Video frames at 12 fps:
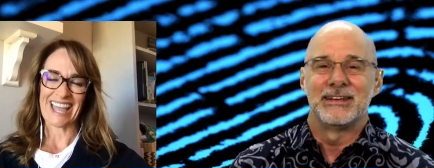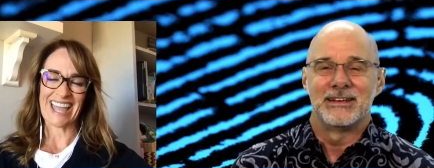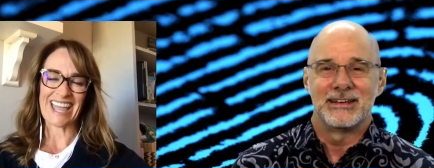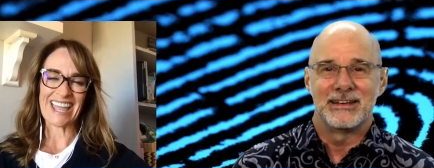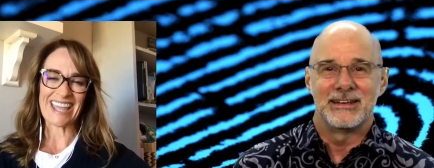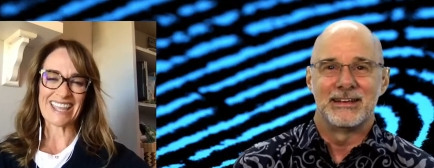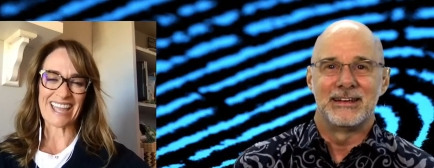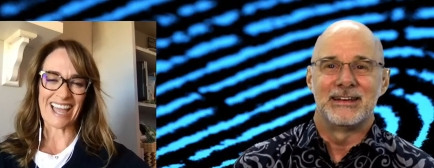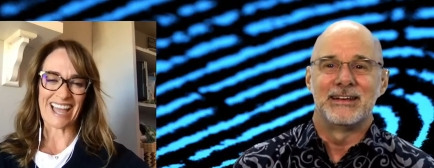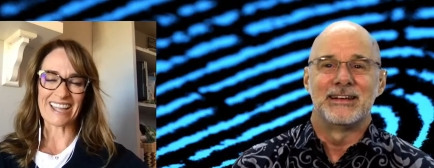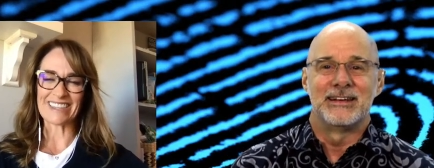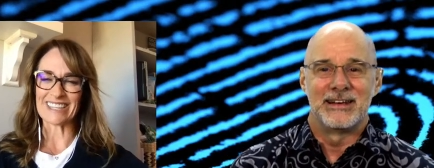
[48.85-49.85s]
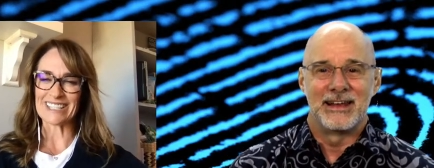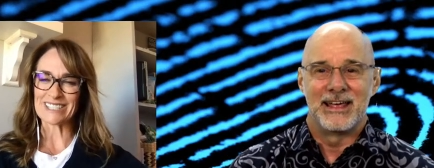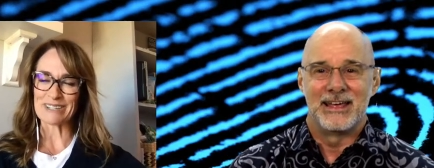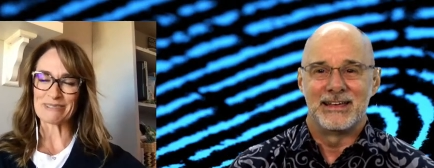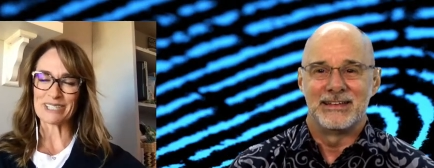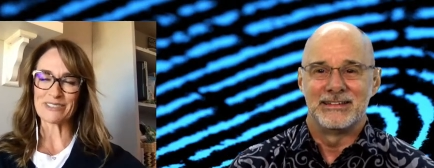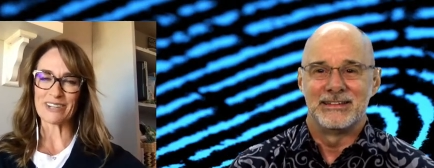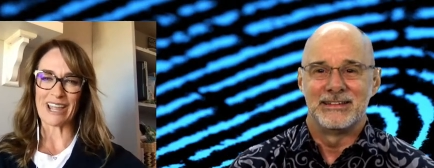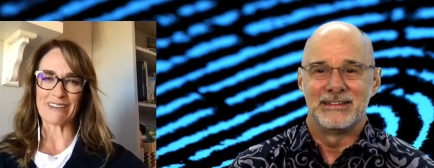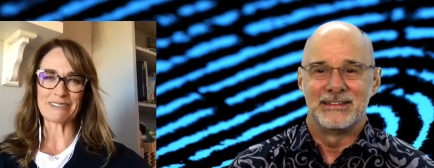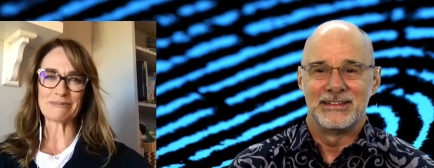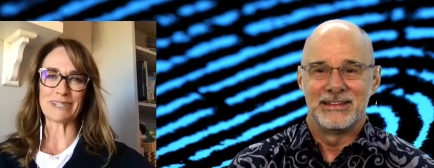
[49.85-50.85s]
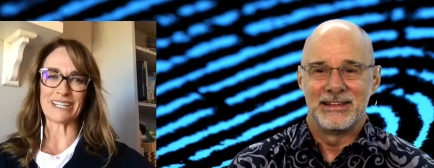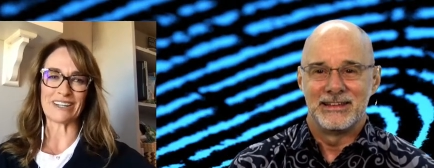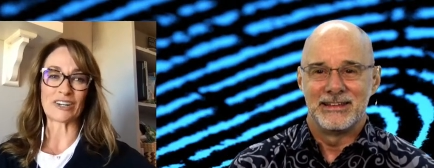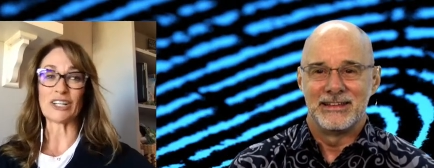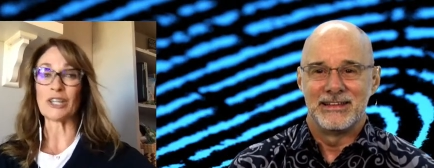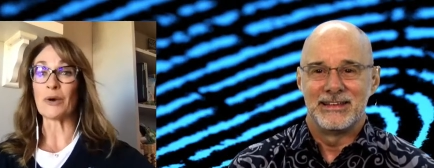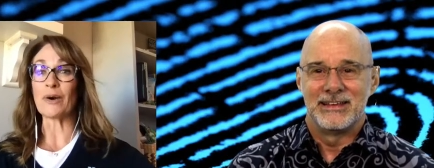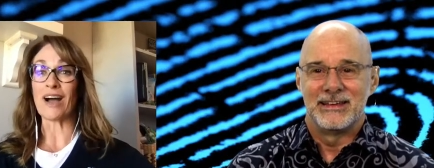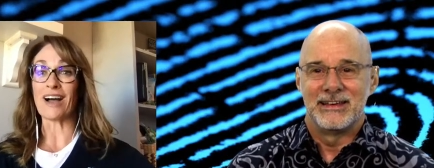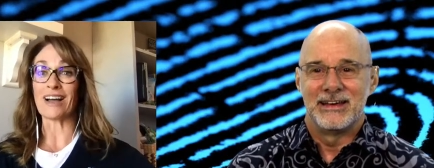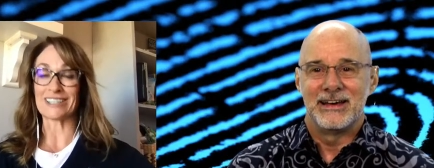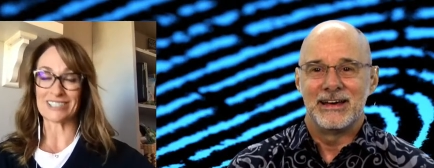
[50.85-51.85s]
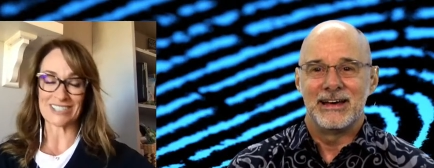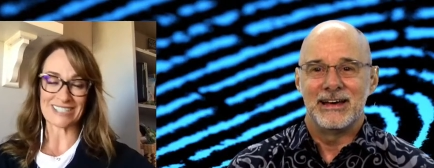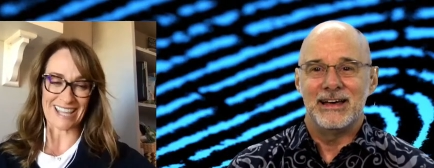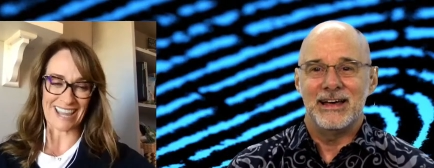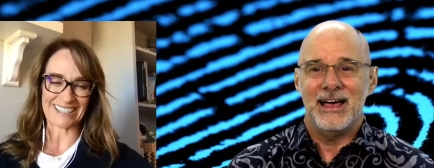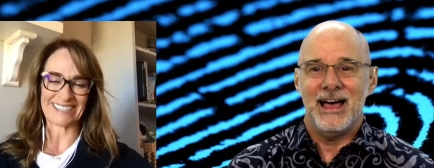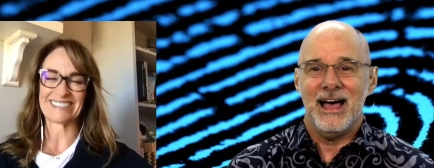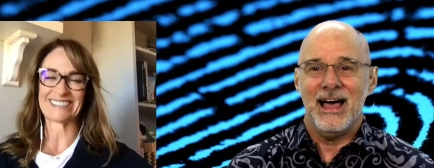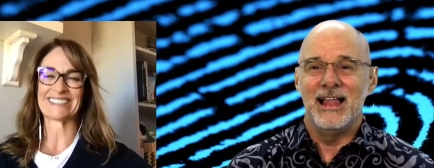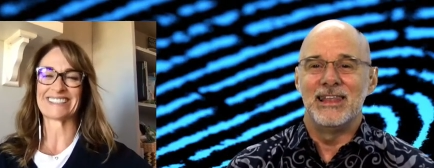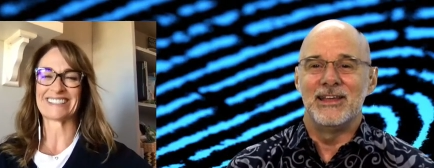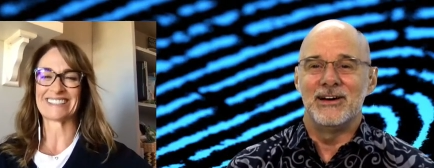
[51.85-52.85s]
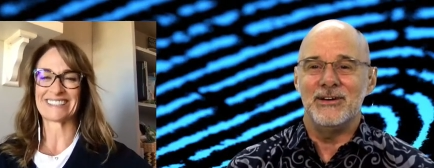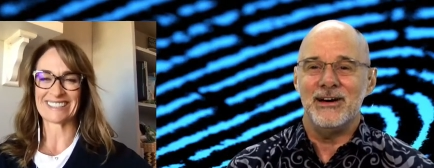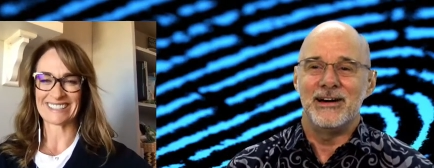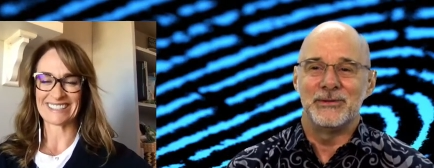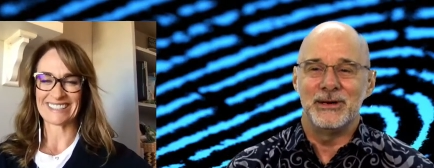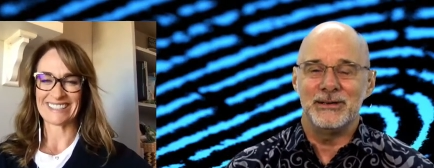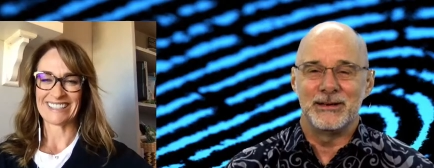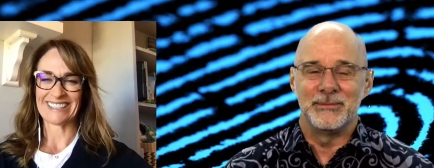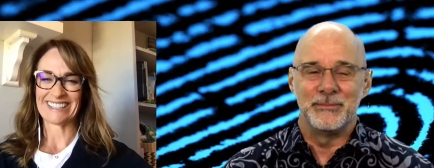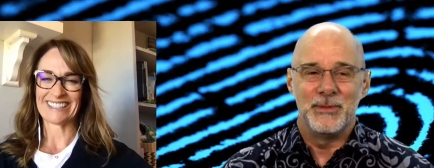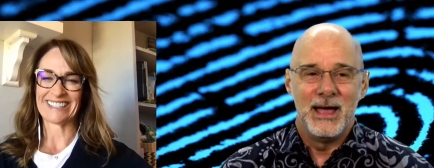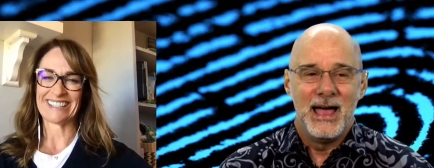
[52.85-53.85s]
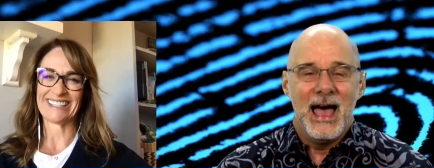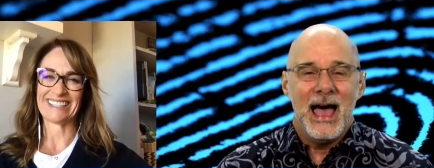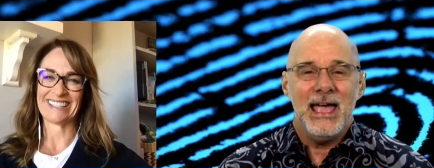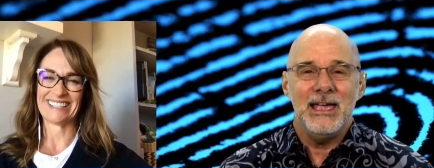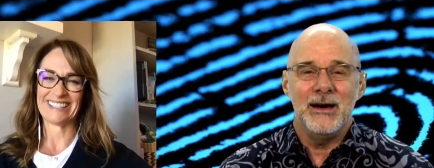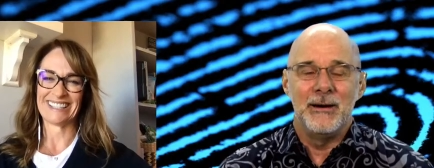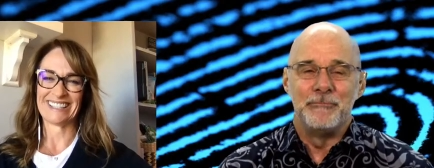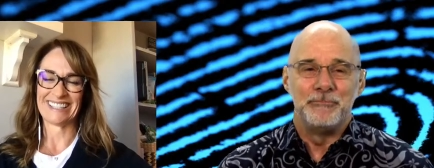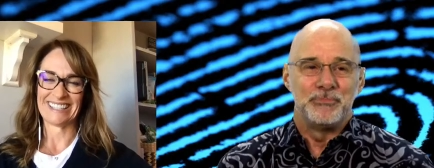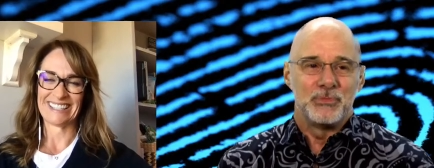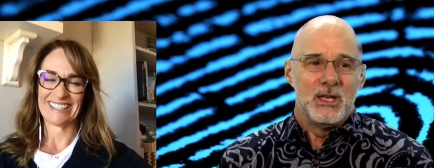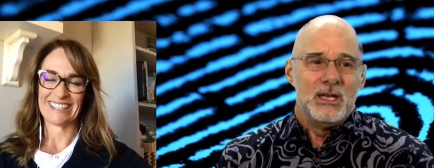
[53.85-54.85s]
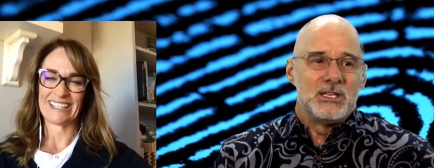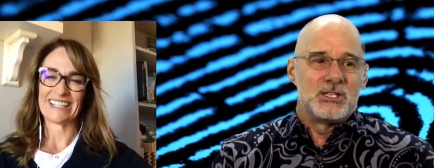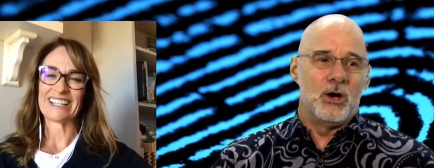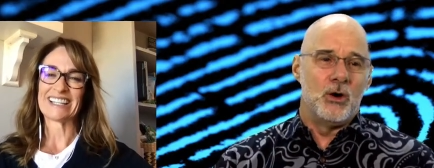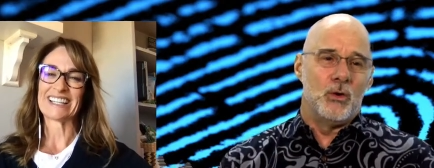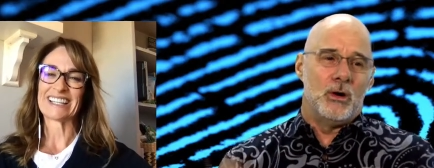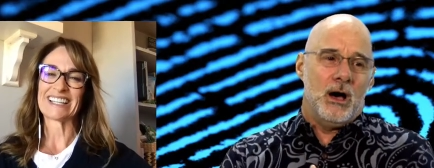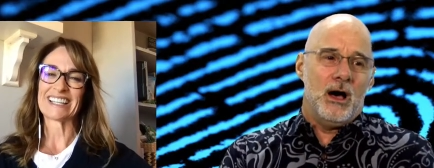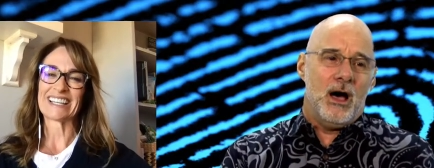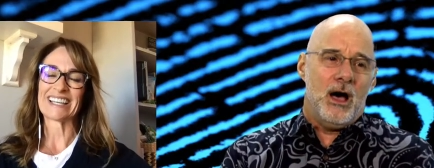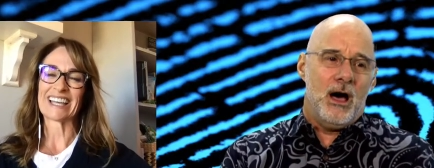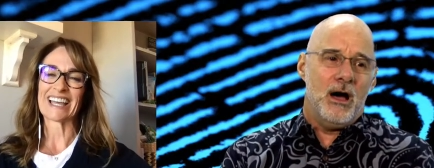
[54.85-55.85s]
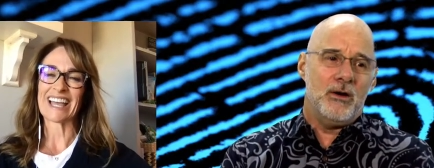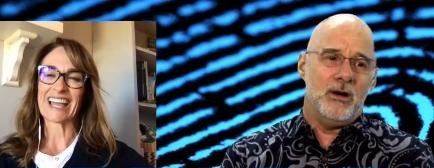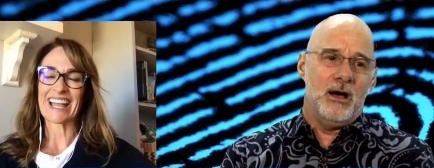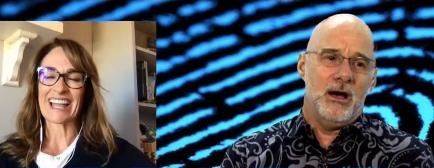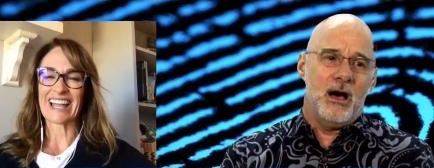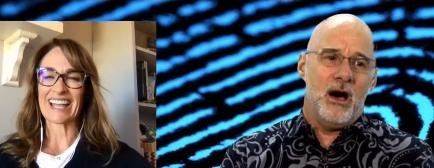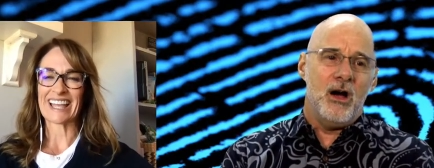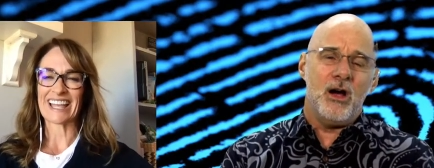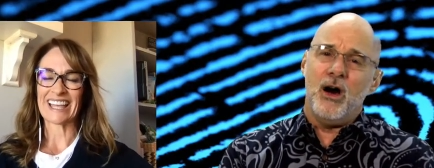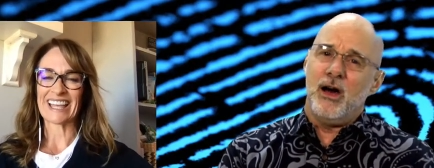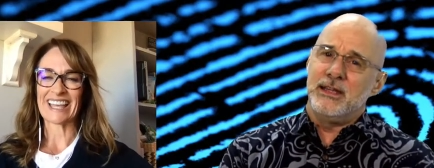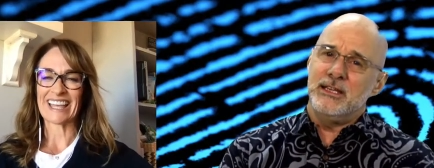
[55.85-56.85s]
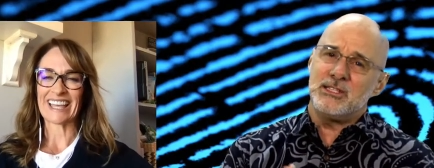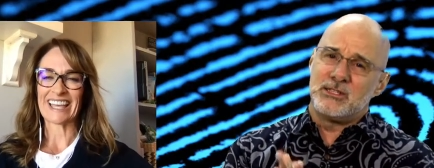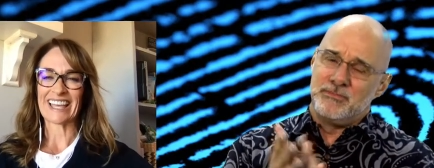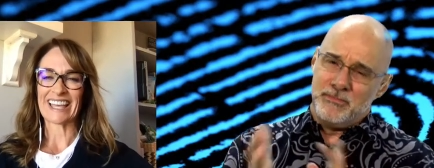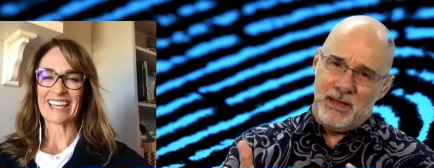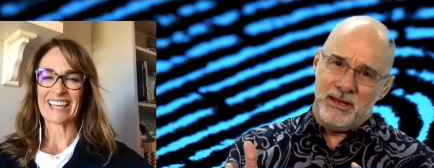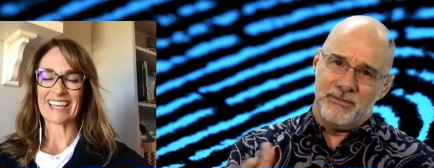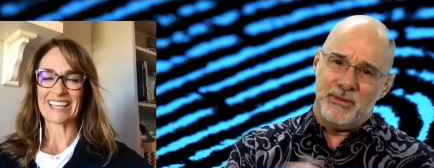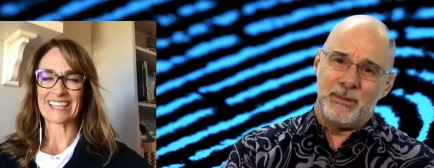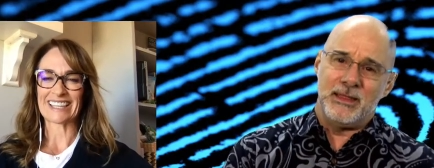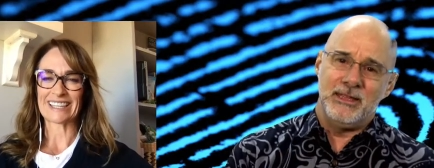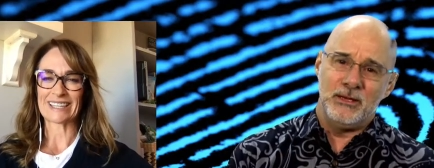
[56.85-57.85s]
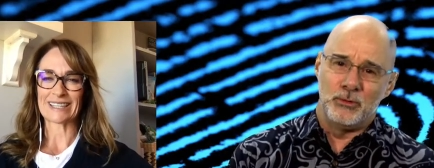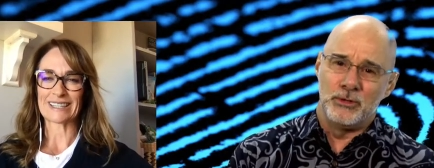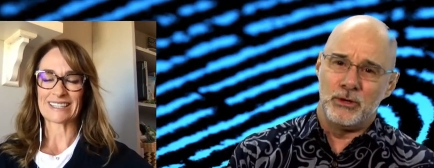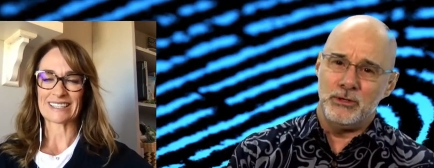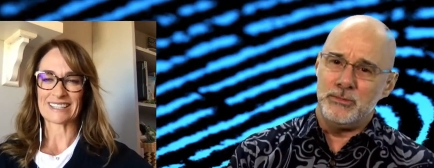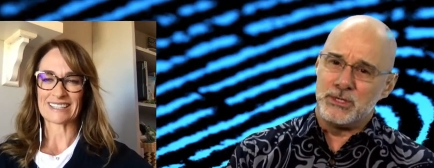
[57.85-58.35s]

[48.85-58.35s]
Speaker 1: Hey, hi. Thanks so much for having me, or aloha, I should say.
Speaker 2: Aloha, welcome. Hey, um, so our, uh, our audience, many of them I think will know you, but